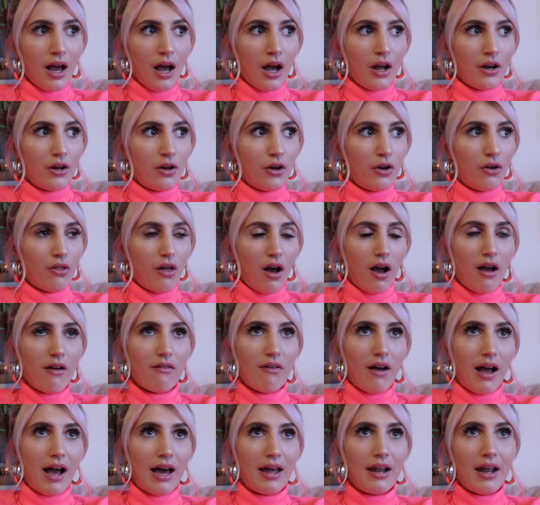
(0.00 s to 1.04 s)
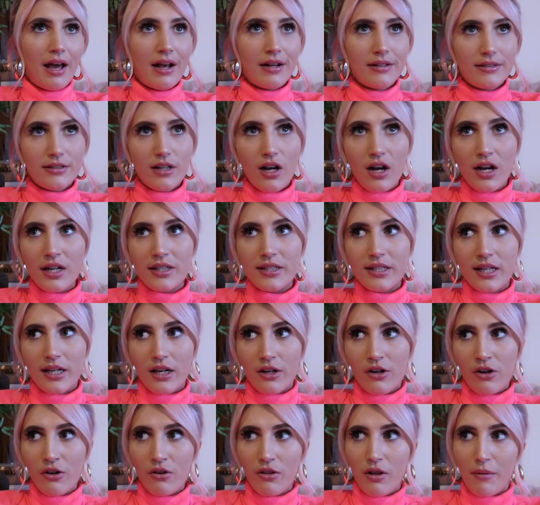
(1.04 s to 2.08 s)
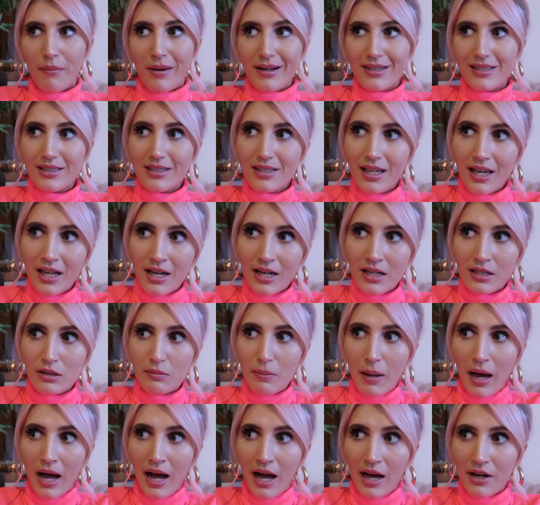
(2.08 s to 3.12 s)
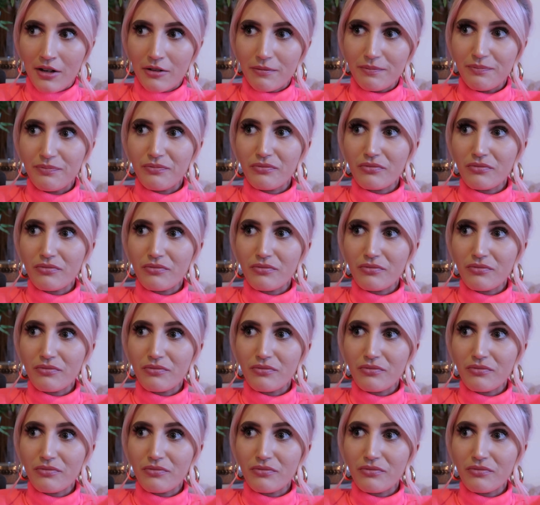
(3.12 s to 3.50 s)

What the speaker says: I know that I've had anxiety, I know that my skin is bad.